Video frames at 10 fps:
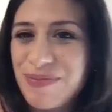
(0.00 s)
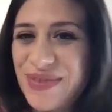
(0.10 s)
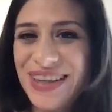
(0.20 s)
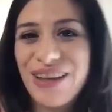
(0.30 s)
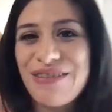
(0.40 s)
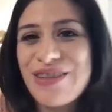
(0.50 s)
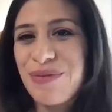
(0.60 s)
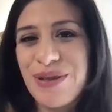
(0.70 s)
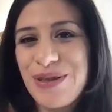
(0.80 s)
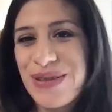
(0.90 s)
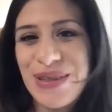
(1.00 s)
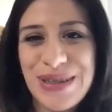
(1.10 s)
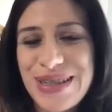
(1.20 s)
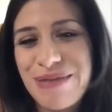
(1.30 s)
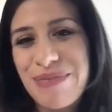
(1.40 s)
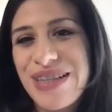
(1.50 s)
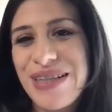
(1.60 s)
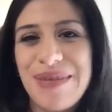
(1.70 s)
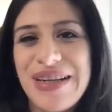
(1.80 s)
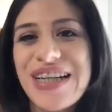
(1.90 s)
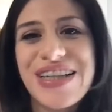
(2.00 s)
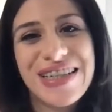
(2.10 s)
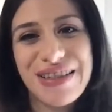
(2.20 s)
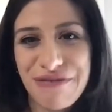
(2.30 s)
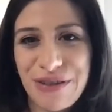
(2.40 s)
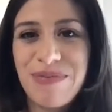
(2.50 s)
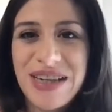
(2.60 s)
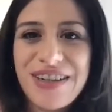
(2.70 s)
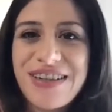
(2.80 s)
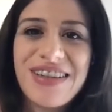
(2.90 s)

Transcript: television producers and media makers and filmmakers.